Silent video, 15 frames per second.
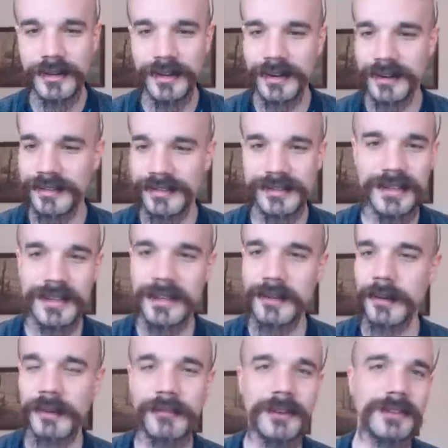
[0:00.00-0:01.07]
gotta sticky
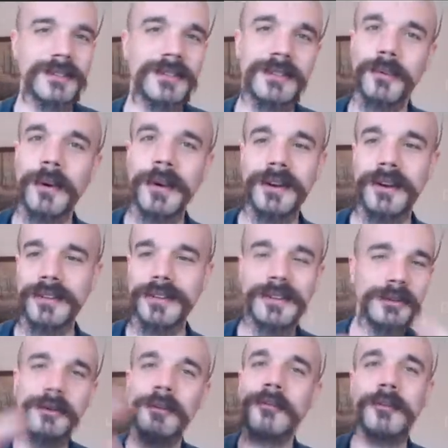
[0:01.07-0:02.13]
my face because why not?
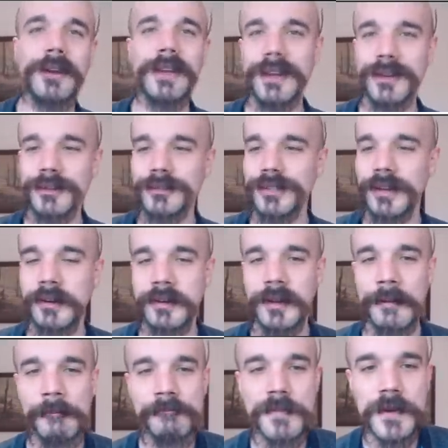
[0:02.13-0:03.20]
You, will forget who's
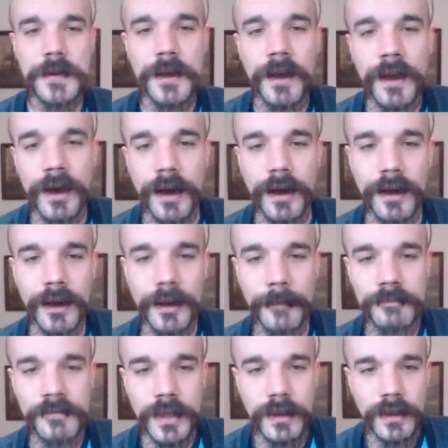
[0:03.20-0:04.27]
talking.
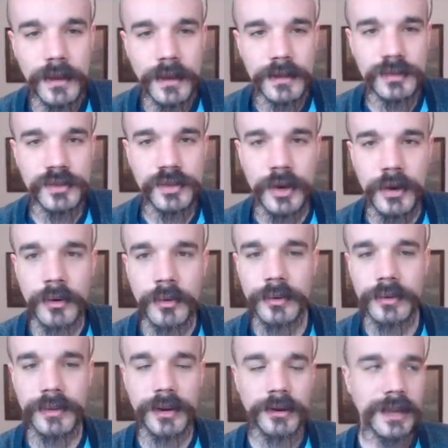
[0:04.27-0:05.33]
Um,
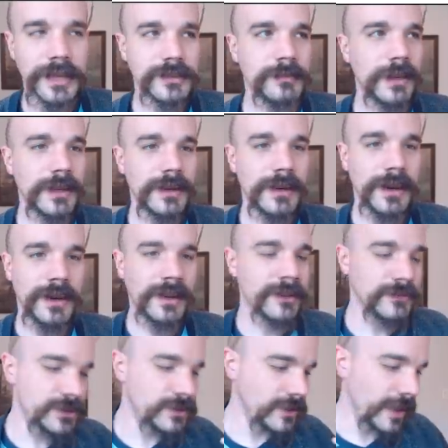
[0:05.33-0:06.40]
so there has been, I
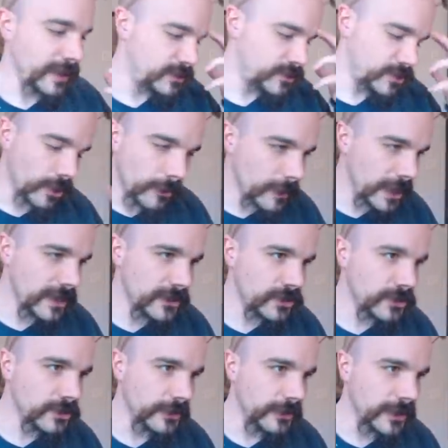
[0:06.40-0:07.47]
have had so many
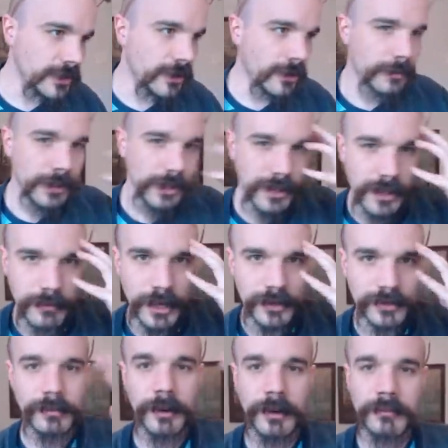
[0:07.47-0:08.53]
issues on GitHub and
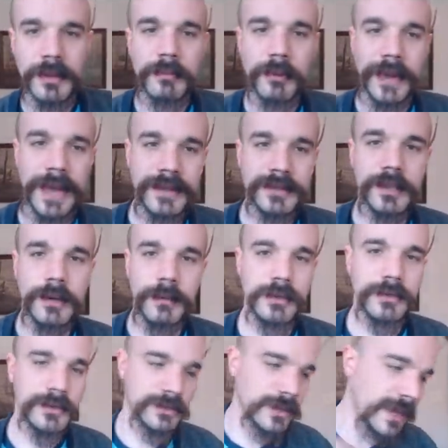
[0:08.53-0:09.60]
emails about people asking
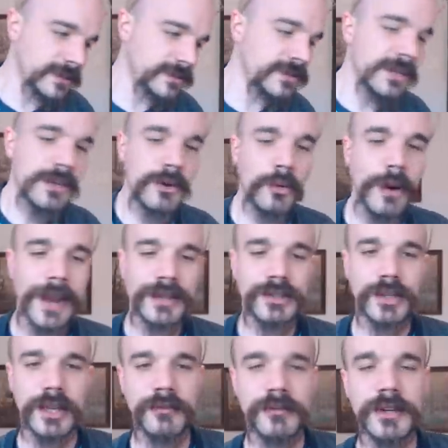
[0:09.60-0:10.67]
about this ST
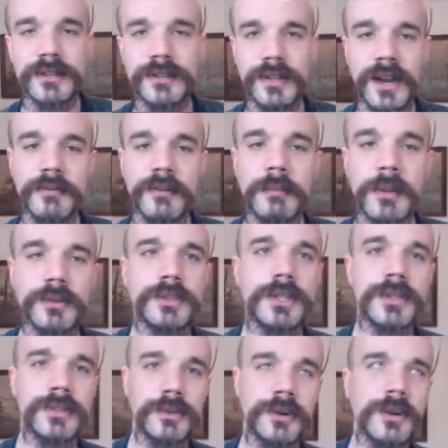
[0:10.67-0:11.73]
crashing if it doesn't have
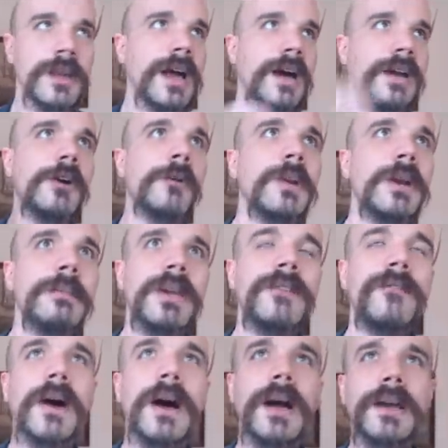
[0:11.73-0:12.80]
emojis, or I open a
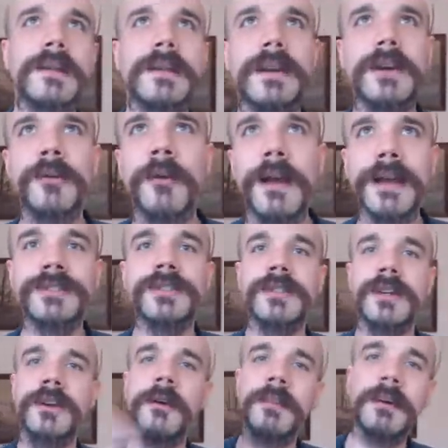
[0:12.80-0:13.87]
big file and it crashes.
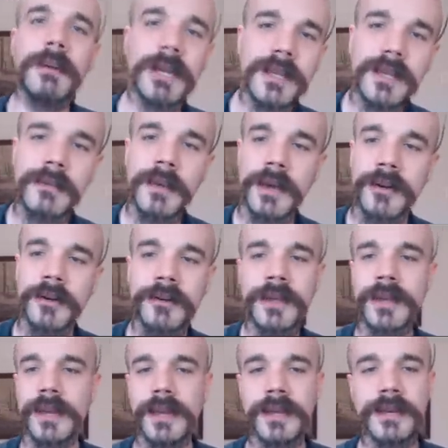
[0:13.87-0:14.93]
I open my email
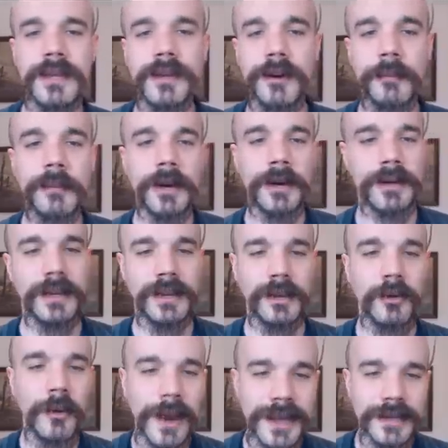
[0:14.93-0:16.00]
in Neomutt and it
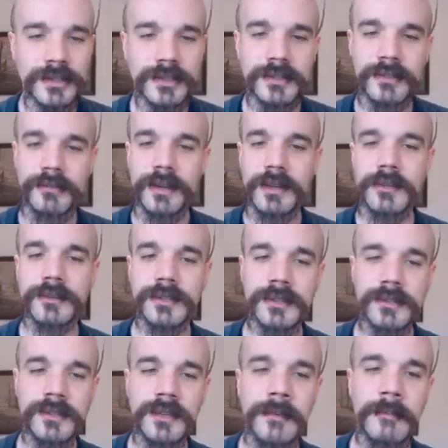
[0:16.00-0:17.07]
crashes if I use
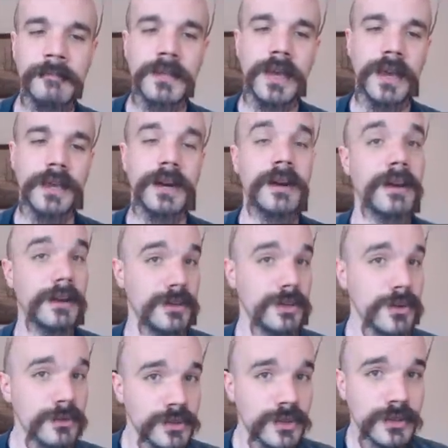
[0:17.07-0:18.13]
ST. And I
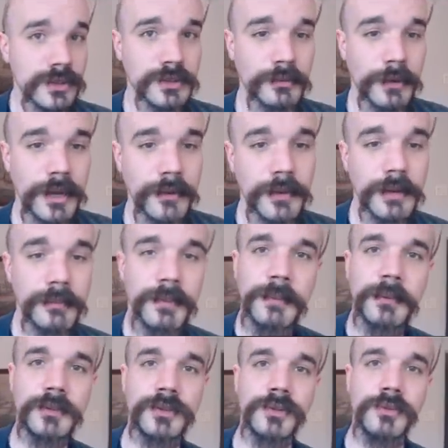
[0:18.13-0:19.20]
used to just recommend
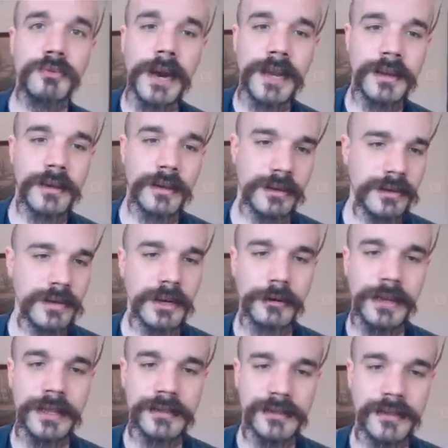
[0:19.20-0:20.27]
people to rec, uh, you
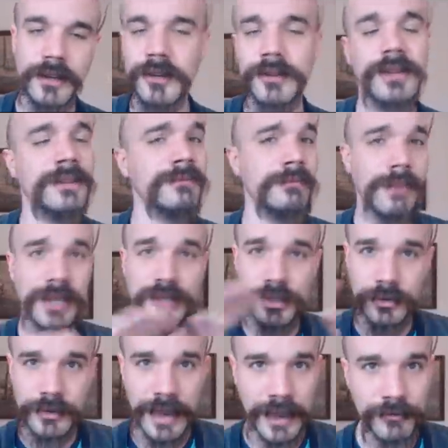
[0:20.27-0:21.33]
know, install and make
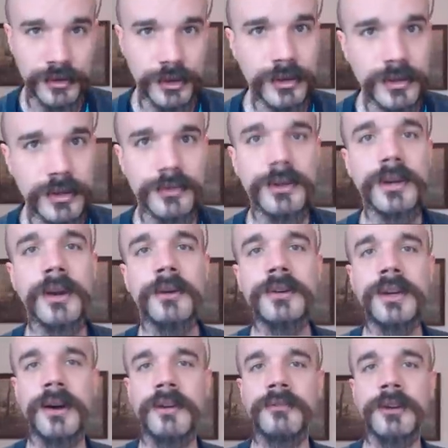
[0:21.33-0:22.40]
sure you have good
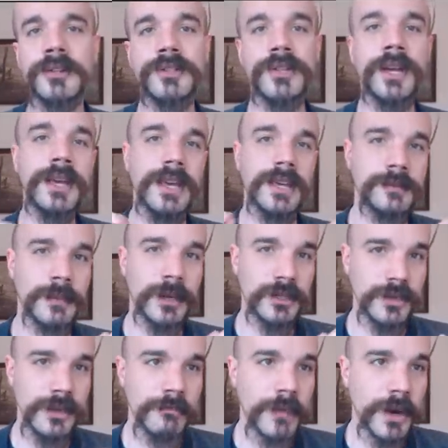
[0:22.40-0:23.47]
Unicode coverage,
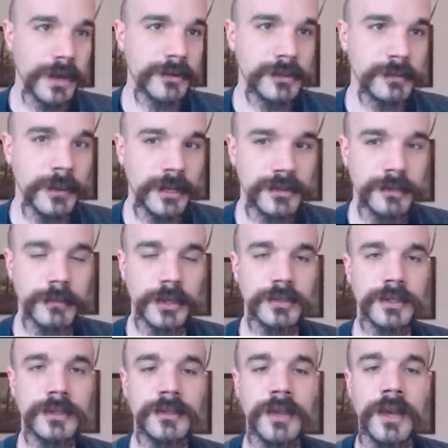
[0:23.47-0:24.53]
especially monospace
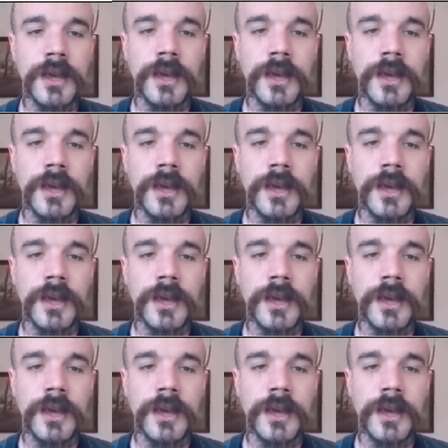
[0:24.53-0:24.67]
emojis.